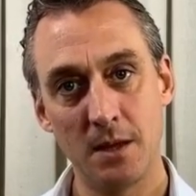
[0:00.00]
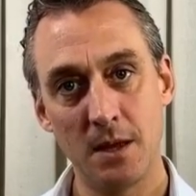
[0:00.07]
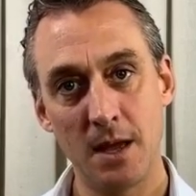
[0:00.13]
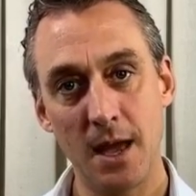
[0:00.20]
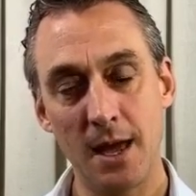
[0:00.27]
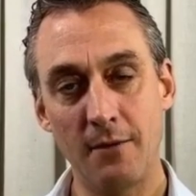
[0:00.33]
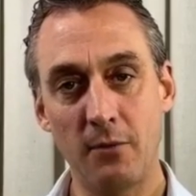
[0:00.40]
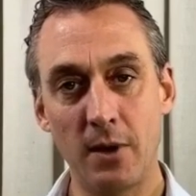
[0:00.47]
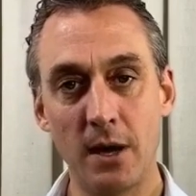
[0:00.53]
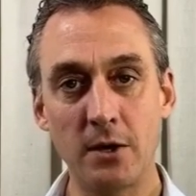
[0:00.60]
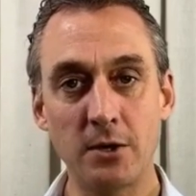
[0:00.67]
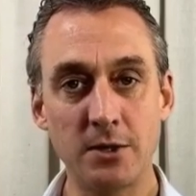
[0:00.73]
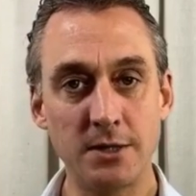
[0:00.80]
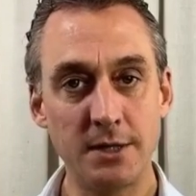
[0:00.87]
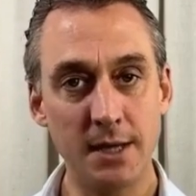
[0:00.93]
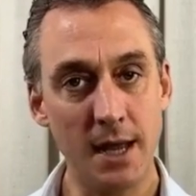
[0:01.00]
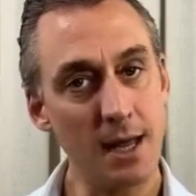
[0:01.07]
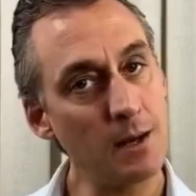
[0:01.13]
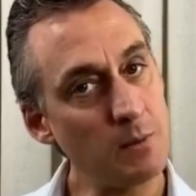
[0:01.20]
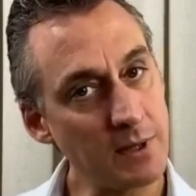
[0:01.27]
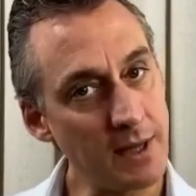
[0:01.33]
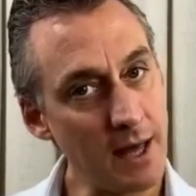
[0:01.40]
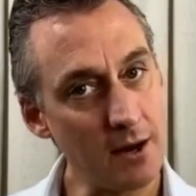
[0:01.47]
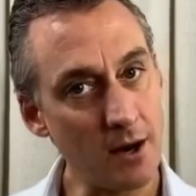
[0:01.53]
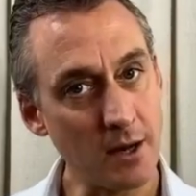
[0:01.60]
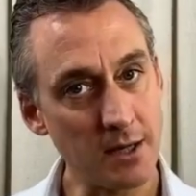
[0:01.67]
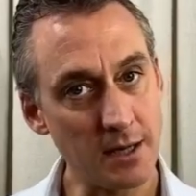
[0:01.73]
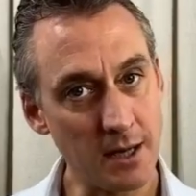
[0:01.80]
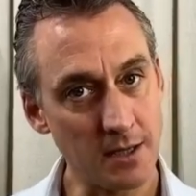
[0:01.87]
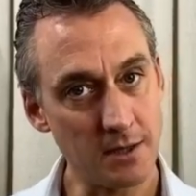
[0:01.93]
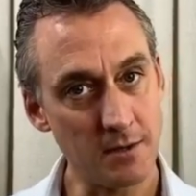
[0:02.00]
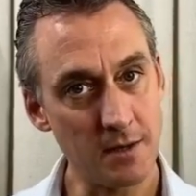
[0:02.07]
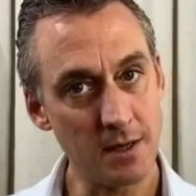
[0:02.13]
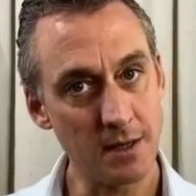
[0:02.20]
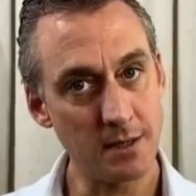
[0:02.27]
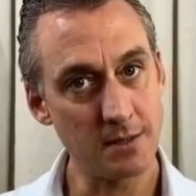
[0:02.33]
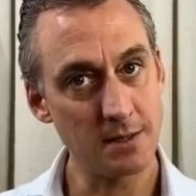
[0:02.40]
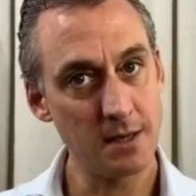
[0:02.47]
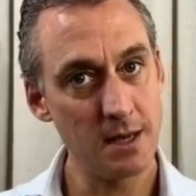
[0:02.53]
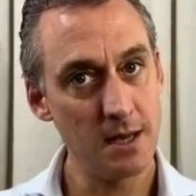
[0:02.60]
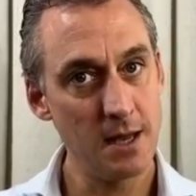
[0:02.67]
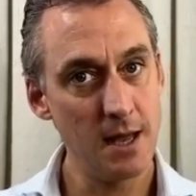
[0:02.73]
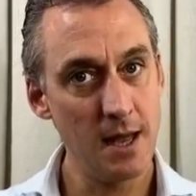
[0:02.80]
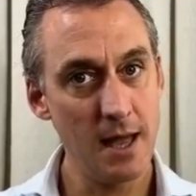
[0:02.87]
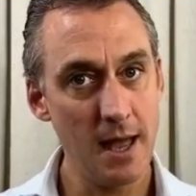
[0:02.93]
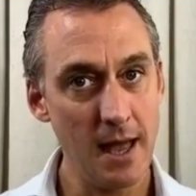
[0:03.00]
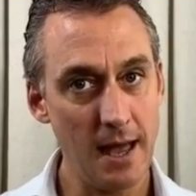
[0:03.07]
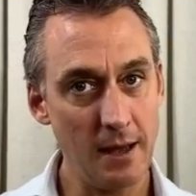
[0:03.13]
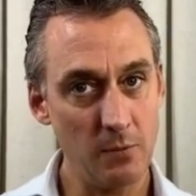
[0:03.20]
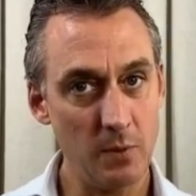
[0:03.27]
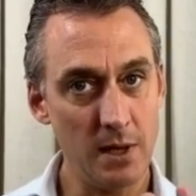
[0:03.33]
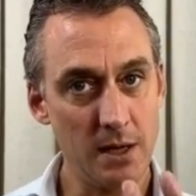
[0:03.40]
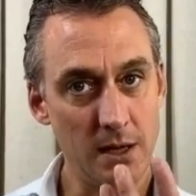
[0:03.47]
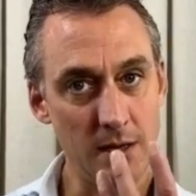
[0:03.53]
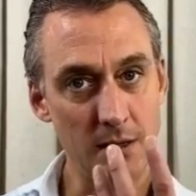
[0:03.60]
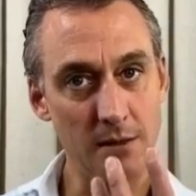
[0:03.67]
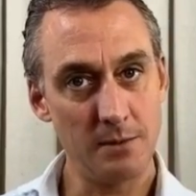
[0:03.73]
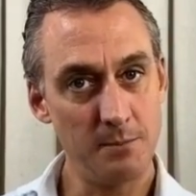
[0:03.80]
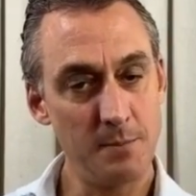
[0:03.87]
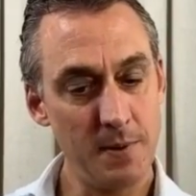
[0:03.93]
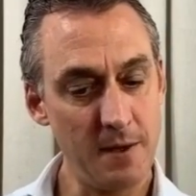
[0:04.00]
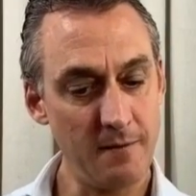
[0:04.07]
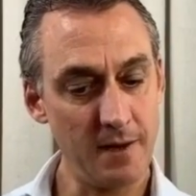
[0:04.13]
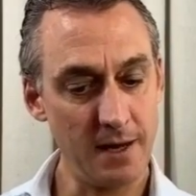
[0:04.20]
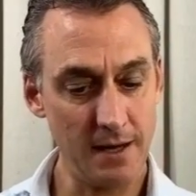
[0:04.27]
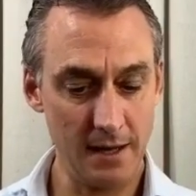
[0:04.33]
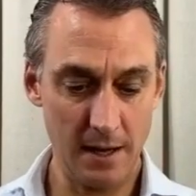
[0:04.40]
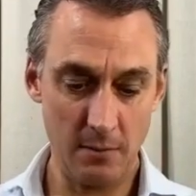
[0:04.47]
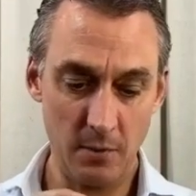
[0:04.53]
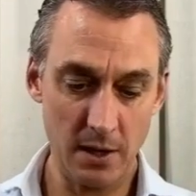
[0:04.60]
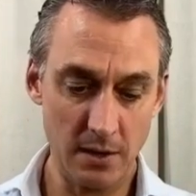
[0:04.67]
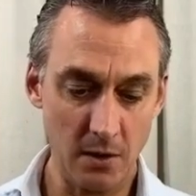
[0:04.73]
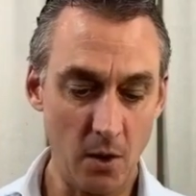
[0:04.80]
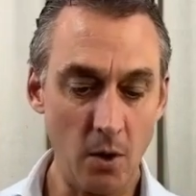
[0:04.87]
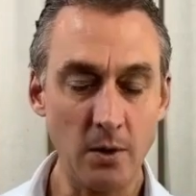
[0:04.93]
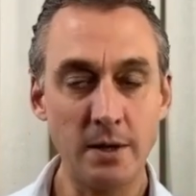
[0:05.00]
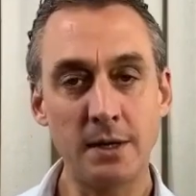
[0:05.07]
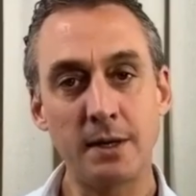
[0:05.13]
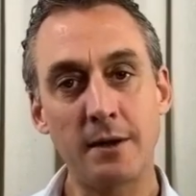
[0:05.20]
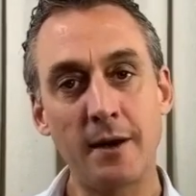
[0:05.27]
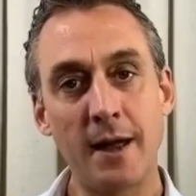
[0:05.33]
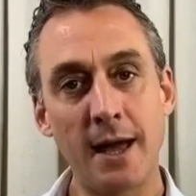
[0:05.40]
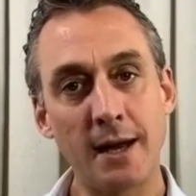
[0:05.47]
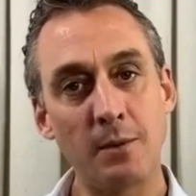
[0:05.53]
And if we understand what that architecture is, and we can pivot, and we can hold it in our hand, and